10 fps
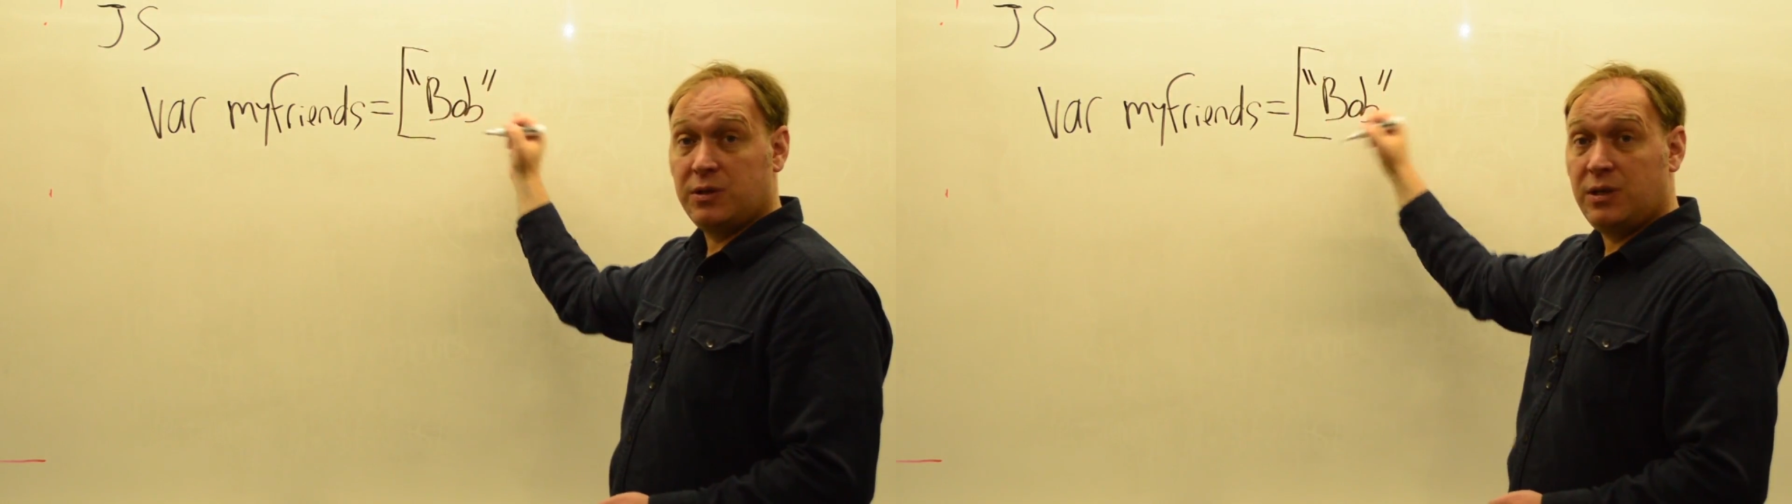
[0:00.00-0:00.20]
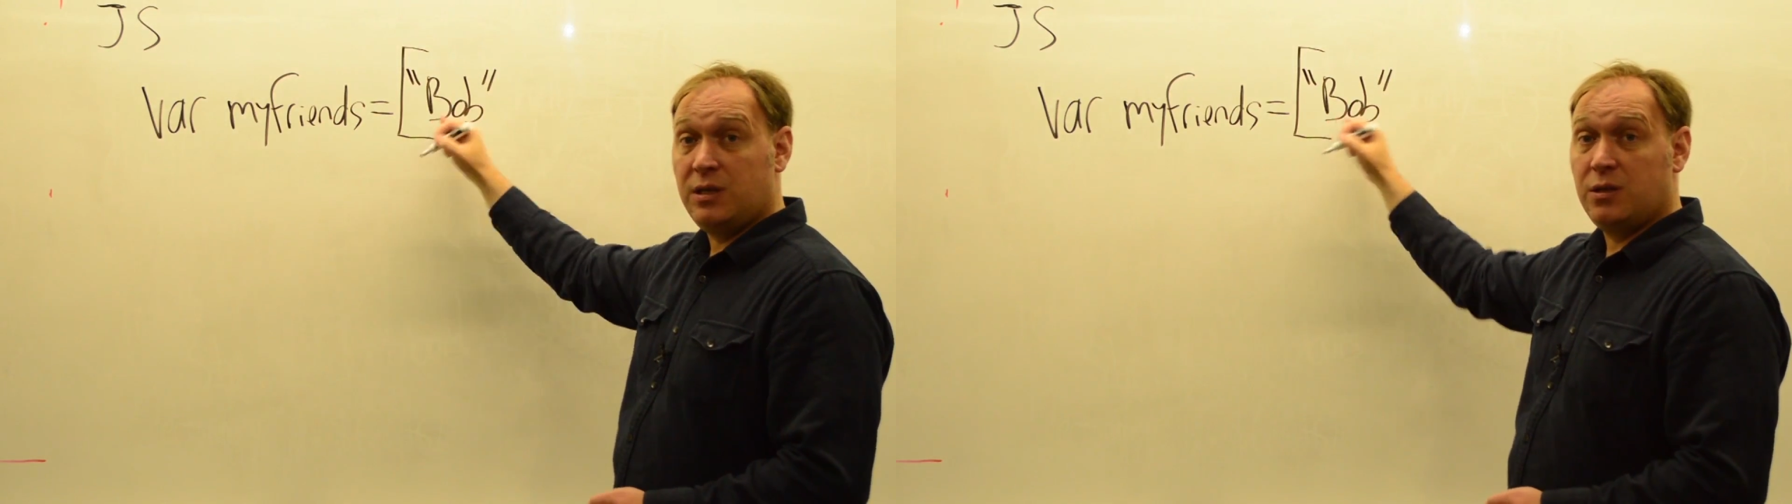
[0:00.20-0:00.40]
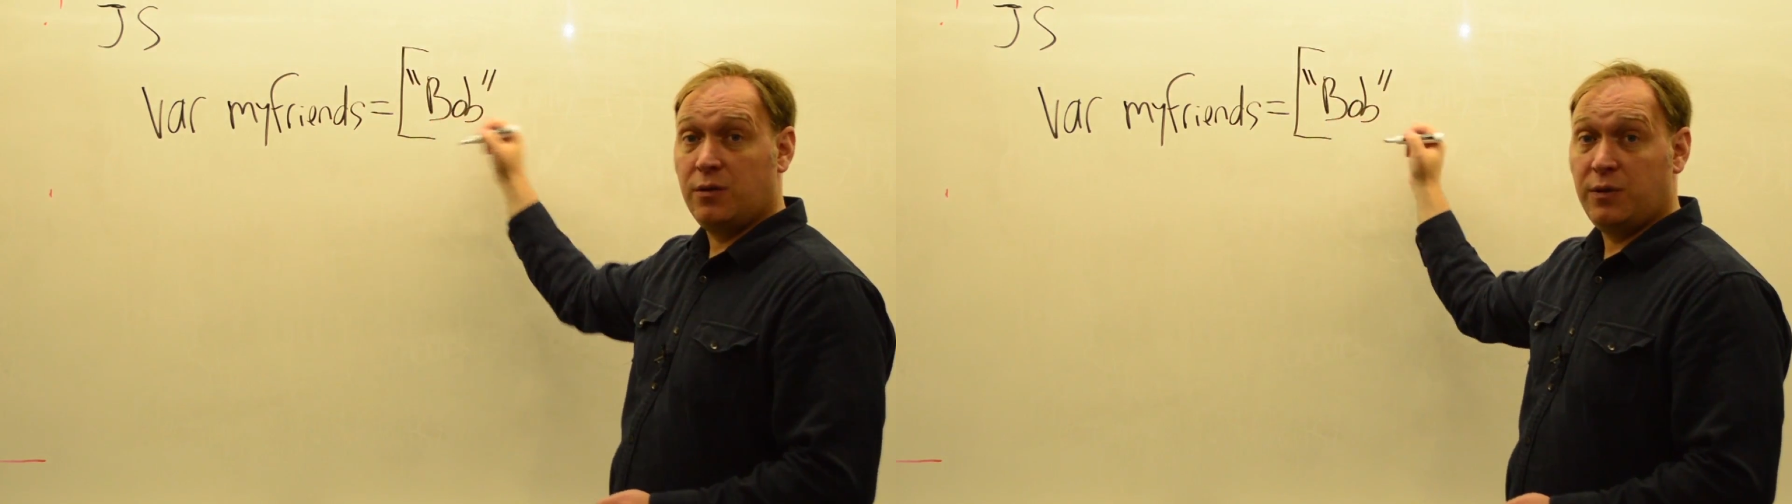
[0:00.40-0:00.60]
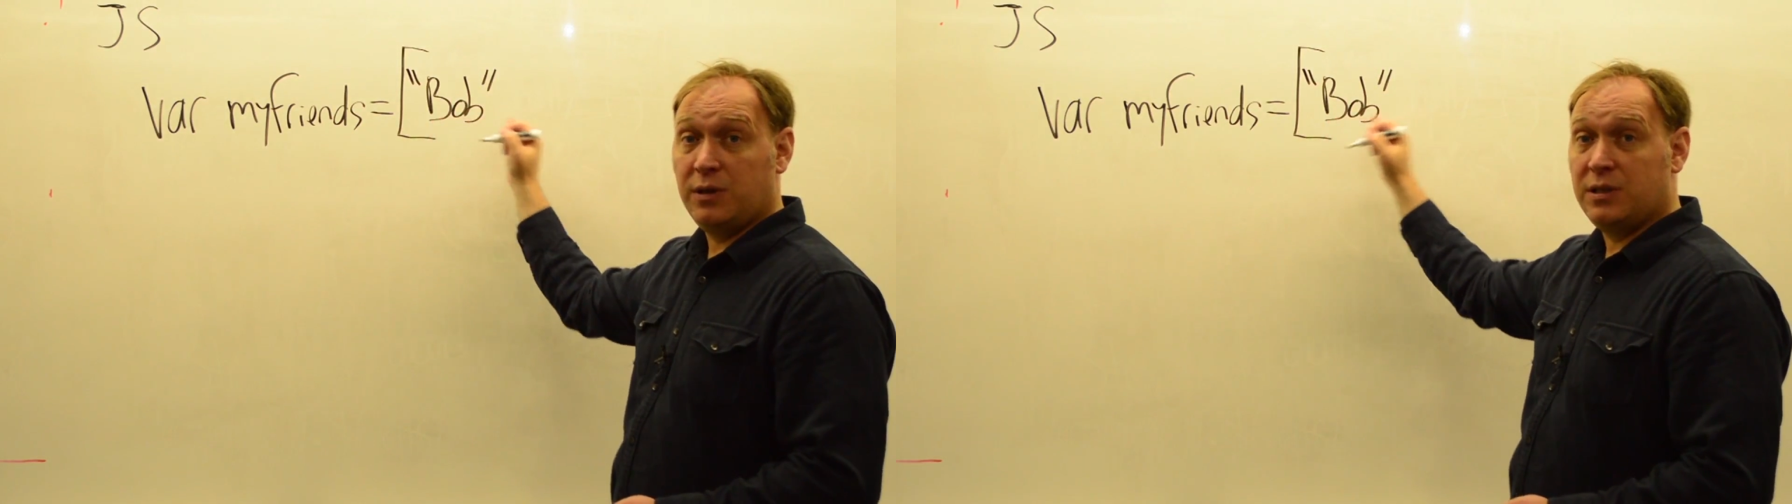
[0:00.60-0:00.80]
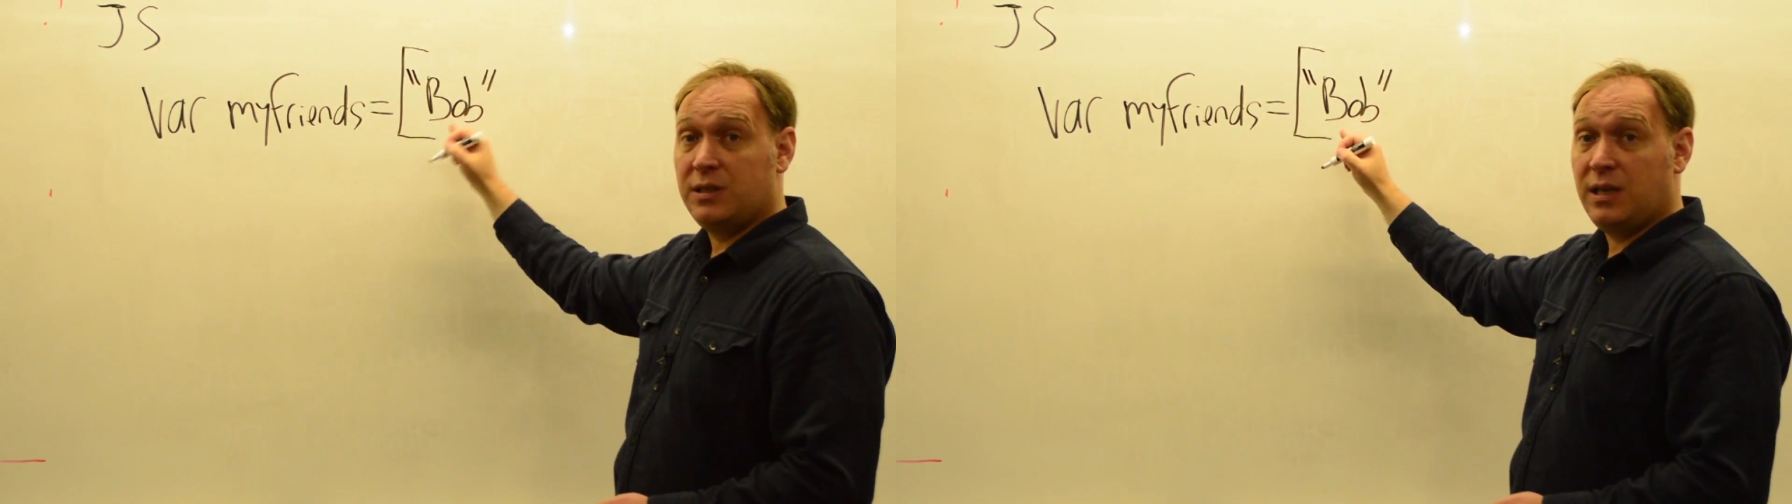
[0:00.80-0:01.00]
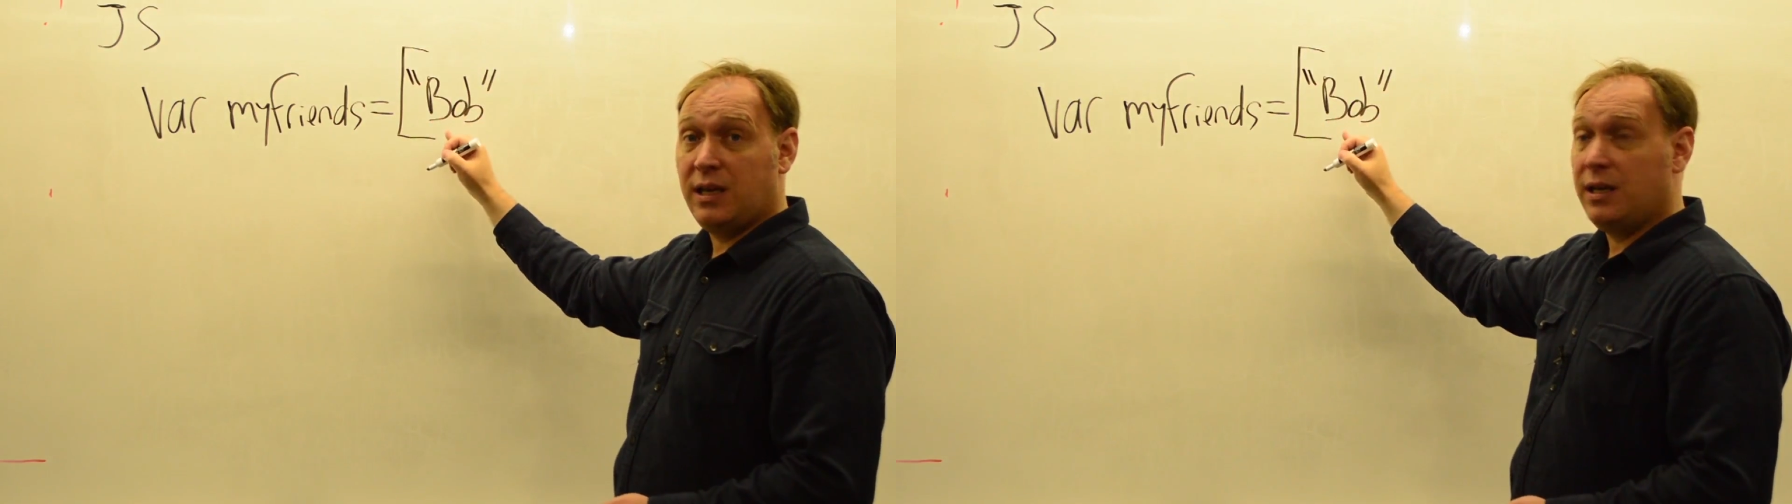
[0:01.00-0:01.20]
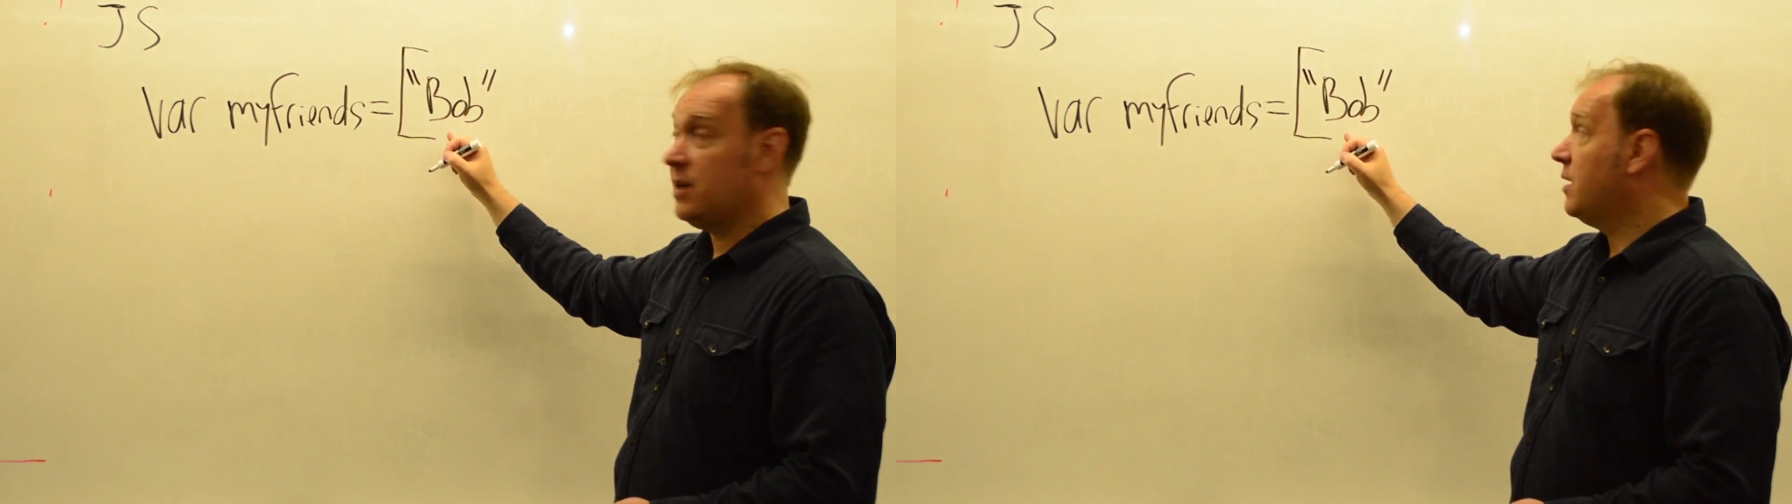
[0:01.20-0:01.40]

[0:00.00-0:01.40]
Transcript: it's easier for you to see.